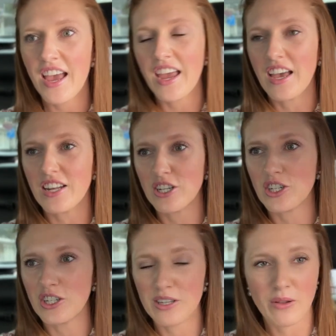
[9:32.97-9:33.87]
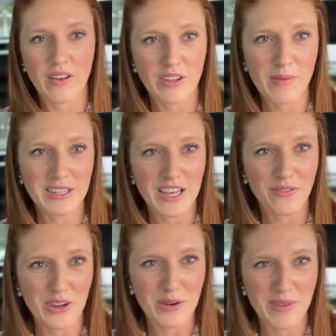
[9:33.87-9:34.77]
and she's so lovely. I'm excited
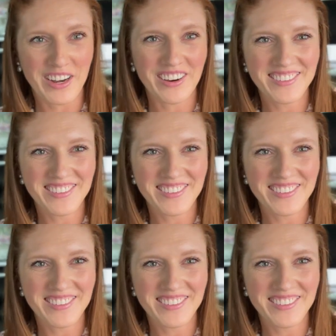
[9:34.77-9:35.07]
for you to meet her.